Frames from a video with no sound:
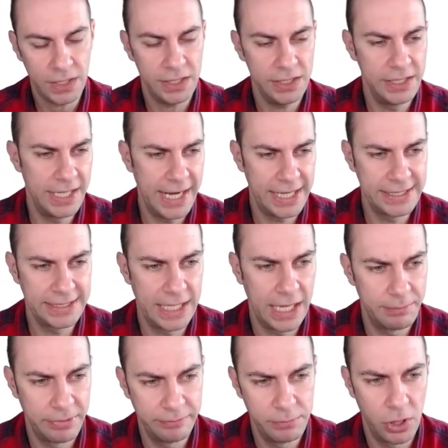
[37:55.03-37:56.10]
The next
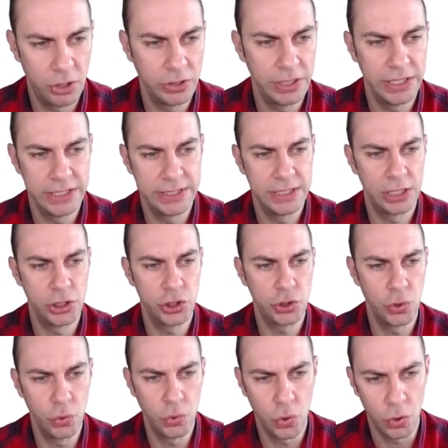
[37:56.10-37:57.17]
type of bond is the
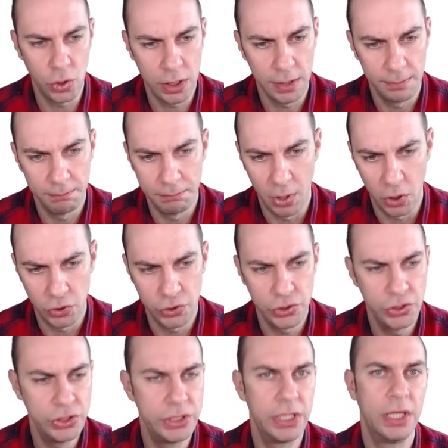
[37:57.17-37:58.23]
sukuk
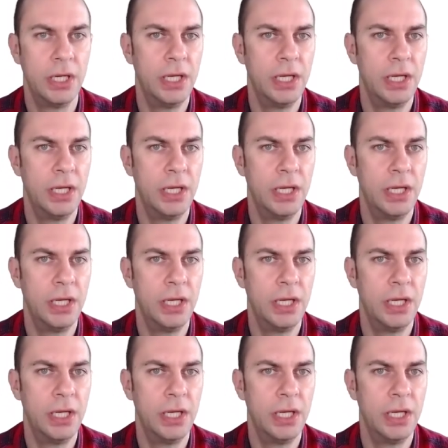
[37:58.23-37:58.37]
bond,